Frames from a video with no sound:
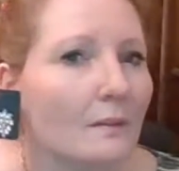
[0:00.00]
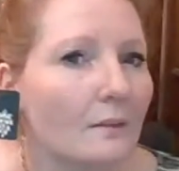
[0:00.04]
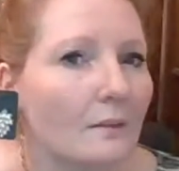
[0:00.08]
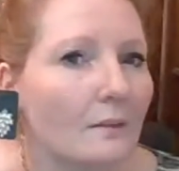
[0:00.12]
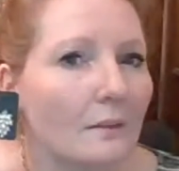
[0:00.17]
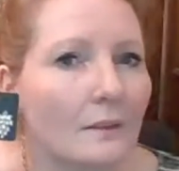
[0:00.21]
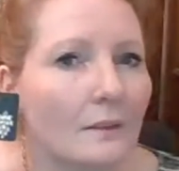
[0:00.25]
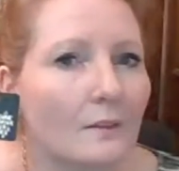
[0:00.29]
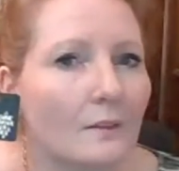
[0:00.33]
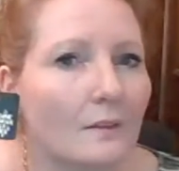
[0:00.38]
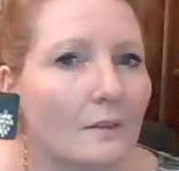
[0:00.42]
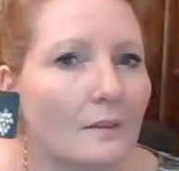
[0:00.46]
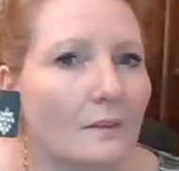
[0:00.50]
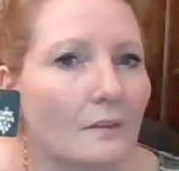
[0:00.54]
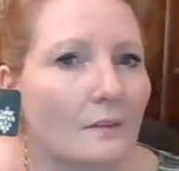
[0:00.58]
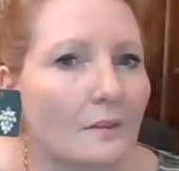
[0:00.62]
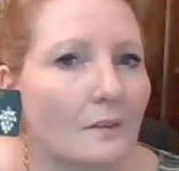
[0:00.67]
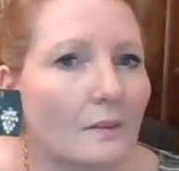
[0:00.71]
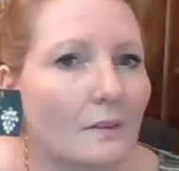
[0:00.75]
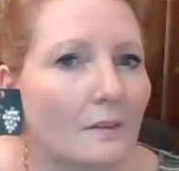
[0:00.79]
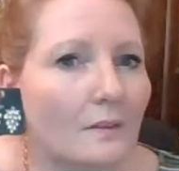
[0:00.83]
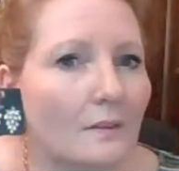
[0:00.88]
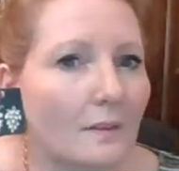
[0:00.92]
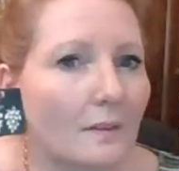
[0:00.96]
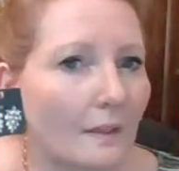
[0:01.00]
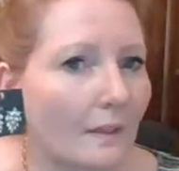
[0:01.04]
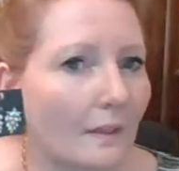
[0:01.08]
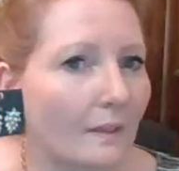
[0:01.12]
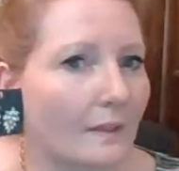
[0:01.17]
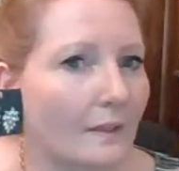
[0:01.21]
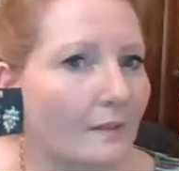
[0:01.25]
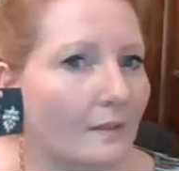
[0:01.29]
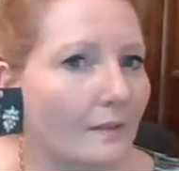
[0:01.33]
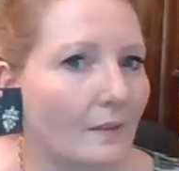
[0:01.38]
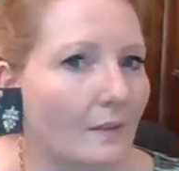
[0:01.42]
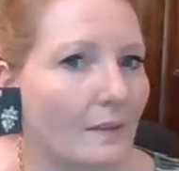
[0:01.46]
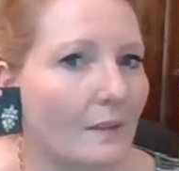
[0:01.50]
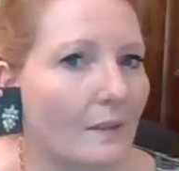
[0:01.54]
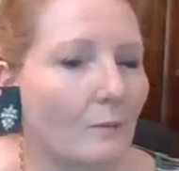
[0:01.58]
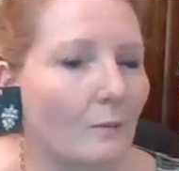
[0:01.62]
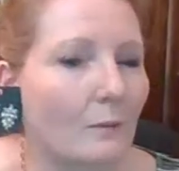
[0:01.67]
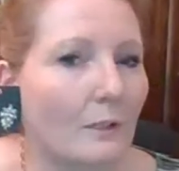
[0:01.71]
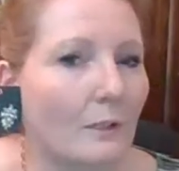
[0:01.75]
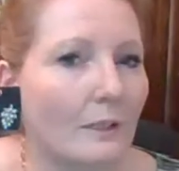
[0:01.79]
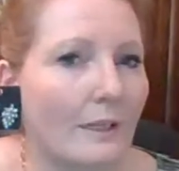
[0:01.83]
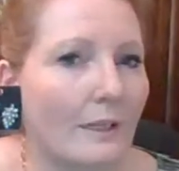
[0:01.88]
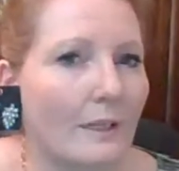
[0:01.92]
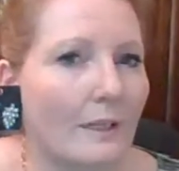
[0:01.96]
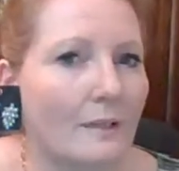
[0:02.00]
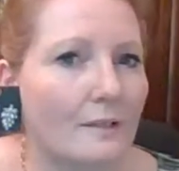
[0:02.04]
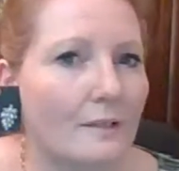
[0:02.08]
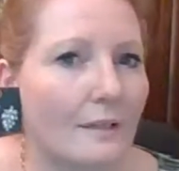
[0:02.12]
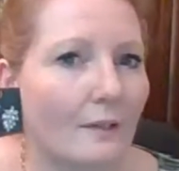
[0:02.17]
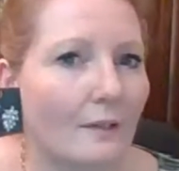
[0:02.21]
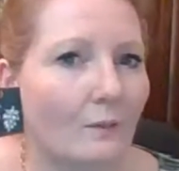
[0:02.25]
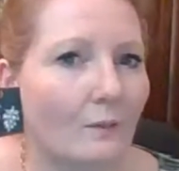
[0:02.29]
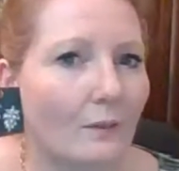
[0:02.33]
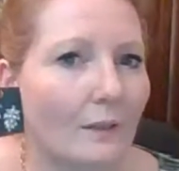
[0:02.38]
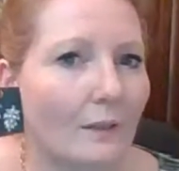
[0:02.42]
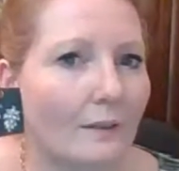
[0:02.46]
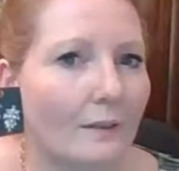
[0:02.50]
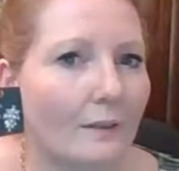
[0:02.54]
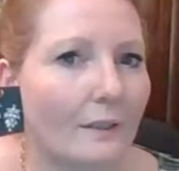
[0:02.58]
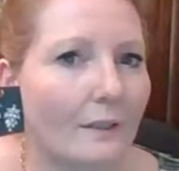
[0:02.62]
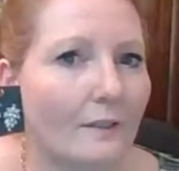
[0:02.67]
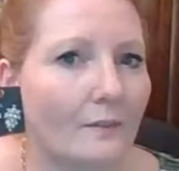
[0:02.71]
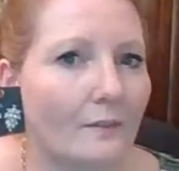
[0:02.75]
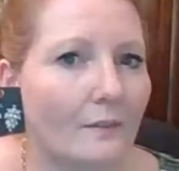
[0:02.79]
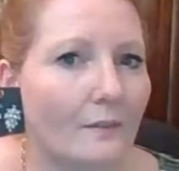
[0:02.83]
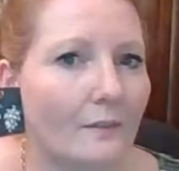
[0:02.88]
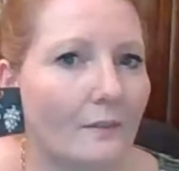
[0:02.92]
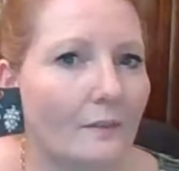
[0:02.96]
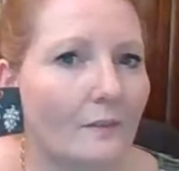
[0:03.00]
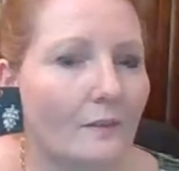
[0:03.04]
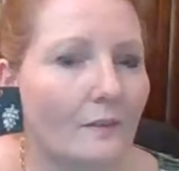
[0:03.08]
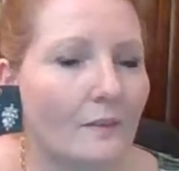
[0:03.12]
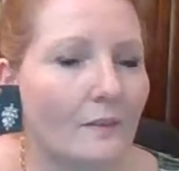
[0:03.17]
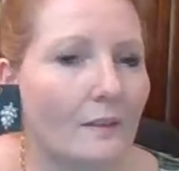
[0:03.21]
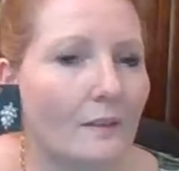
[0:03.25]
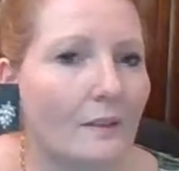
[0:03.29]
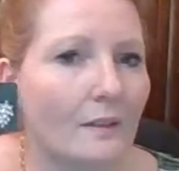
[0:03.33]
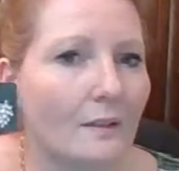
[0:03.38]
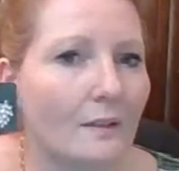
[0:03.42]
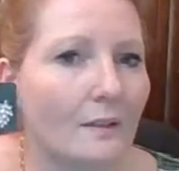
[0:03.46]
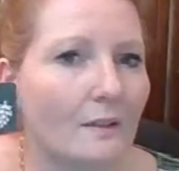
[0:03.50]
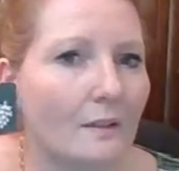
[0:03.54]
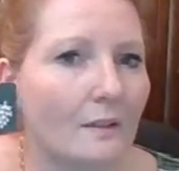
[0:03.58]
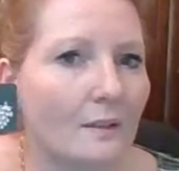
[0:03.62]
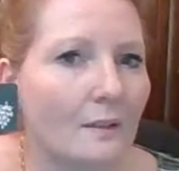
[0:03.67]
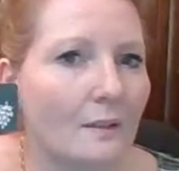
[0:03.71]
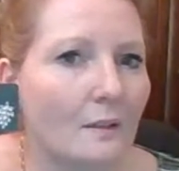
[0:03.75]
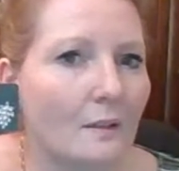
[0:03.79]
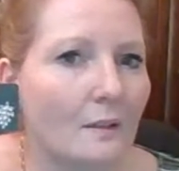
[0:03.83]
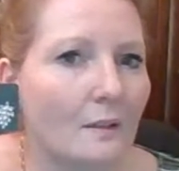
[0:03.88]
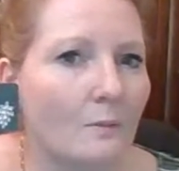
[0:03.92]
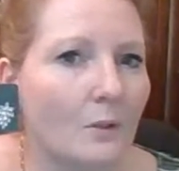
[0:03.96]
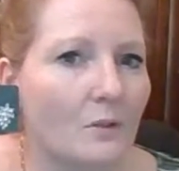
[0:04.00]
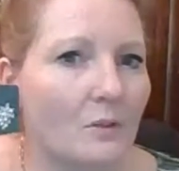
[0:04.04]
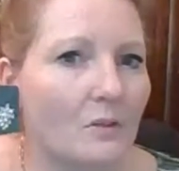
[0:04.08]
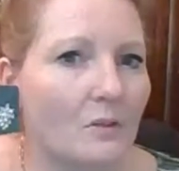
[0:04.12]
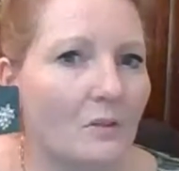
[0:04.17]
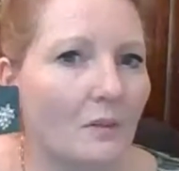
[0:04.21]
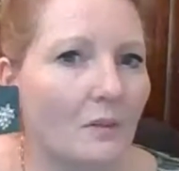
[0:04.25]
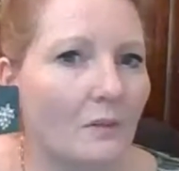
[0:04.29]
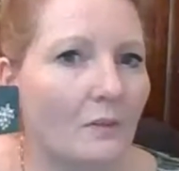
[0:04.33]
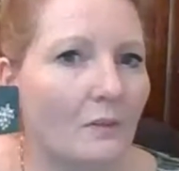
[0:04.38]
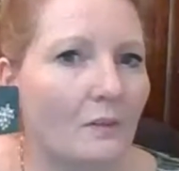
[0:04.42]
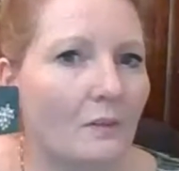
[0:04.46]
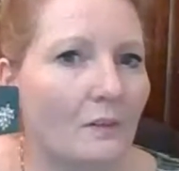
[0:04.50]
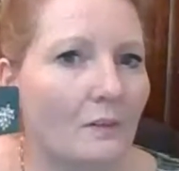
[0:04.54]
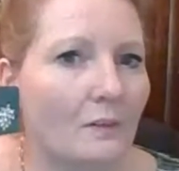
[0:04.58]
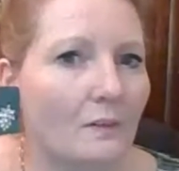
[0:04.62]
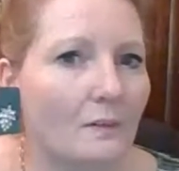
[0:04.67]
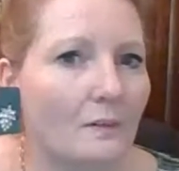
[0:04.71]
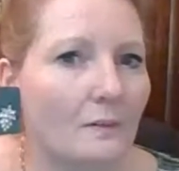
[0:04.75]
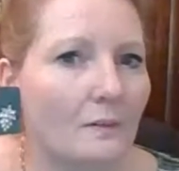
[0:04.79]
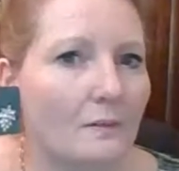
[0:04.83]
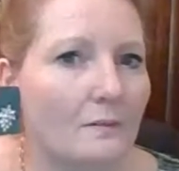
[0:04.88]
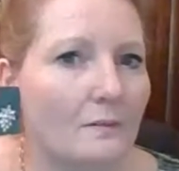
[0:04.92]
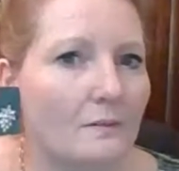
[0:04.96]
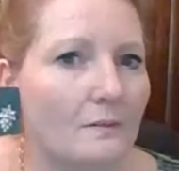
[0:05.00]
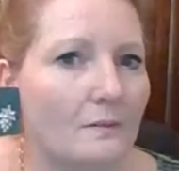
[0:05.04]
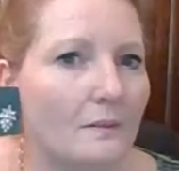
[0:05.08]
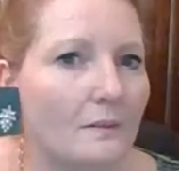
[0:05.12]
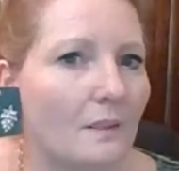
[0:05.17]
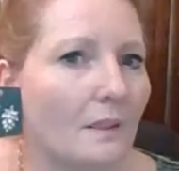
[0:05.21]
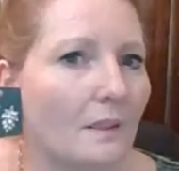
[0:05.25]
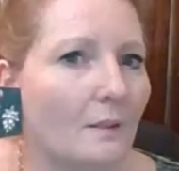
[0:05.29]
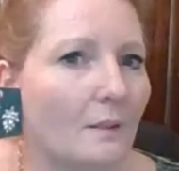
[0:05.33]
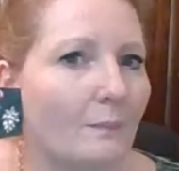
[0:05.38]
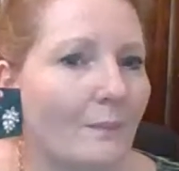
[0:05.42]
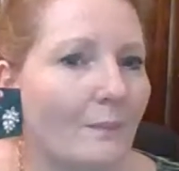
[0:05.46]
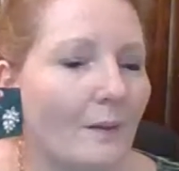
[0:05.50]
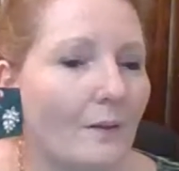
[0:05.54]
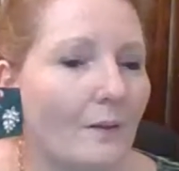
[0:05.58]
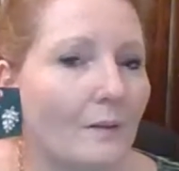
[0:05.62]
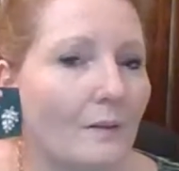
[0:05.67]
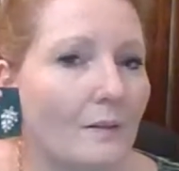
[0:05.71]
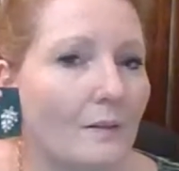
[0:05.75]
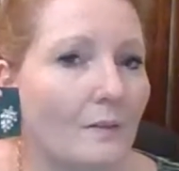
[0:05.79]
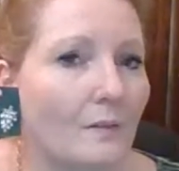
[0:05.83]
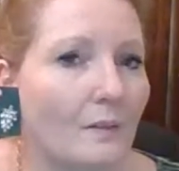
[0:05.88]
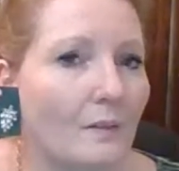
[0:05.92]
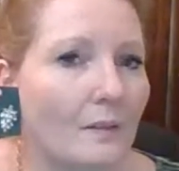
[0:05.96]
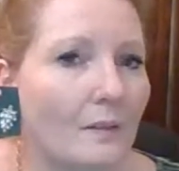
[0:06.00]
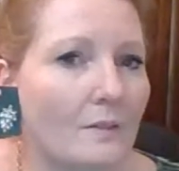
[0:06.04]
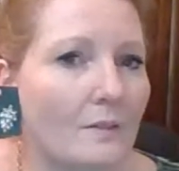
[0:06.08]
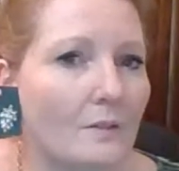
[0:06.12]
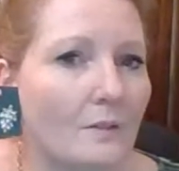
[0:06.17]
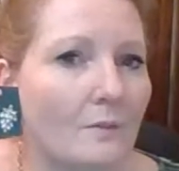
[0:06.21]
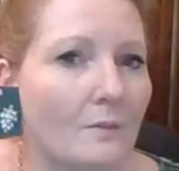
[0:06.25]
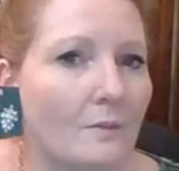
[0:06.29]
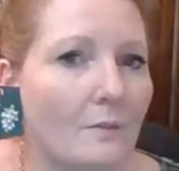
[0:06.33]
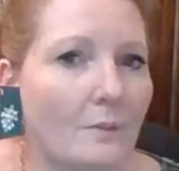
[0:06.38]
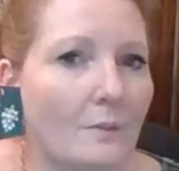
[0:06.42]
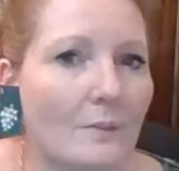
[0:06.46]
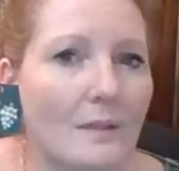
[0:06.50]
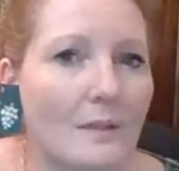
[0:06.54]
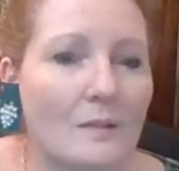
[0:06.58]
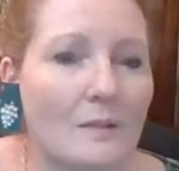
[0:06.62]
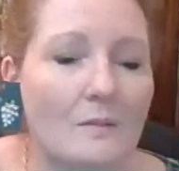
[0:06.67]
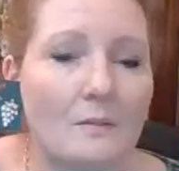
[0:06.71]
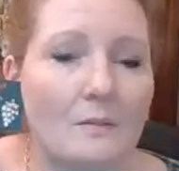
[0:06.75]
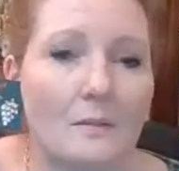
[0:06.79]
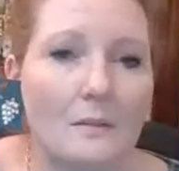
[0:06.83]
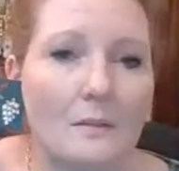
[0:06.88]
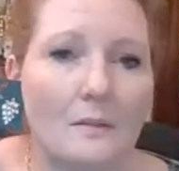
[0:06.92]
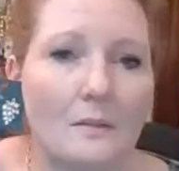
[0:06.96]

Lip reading: This is the size, and they will hang down like that since the post is up there in the center of the middle,